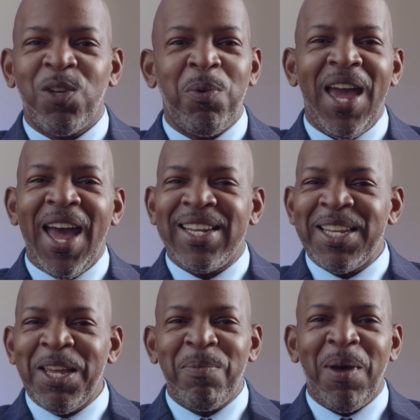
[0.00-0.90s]
So we add
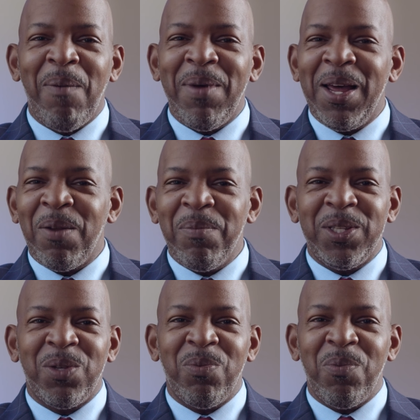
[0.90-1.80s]
the hip hop
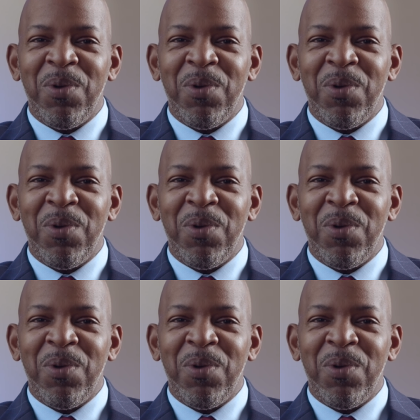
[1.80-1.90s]
element to it.